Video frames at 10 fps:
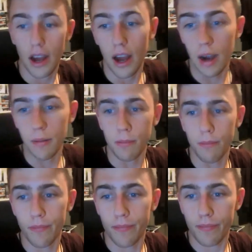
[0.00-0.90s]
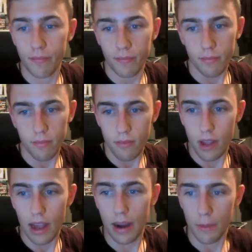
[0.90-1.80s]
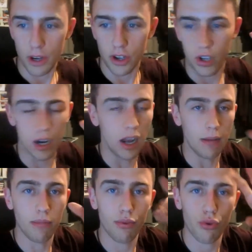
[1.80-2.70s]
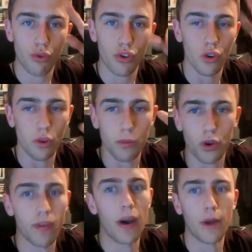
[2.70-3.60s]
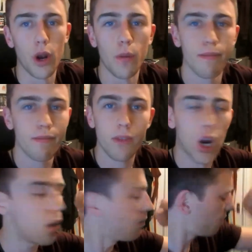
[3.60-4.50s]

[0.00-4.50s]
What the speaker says: And we're just going to like sort some stuff out, you know,